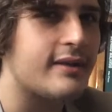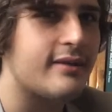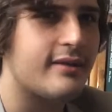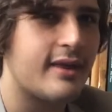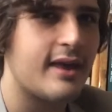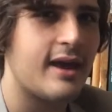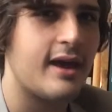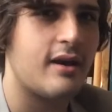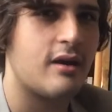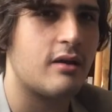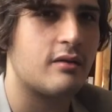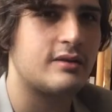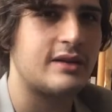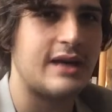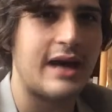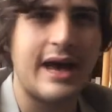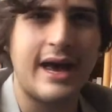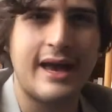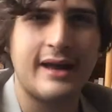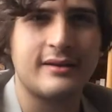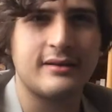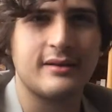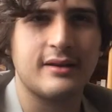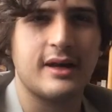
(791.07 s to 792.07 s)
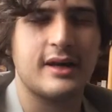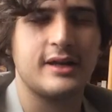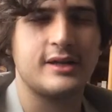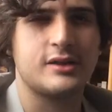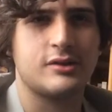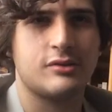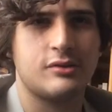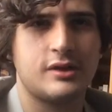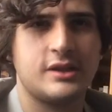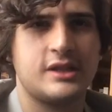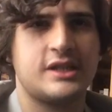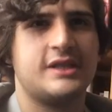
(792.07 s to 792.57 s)
there to analyze
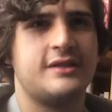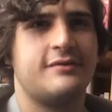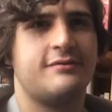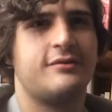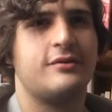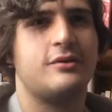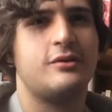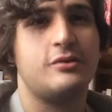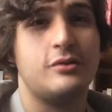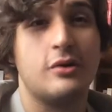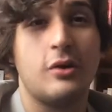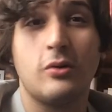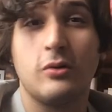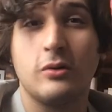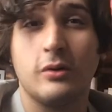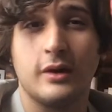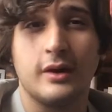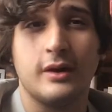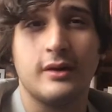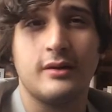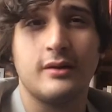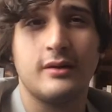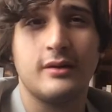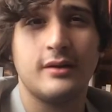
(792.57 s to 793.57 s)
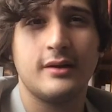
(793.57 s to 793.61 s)
Christopher Nolan.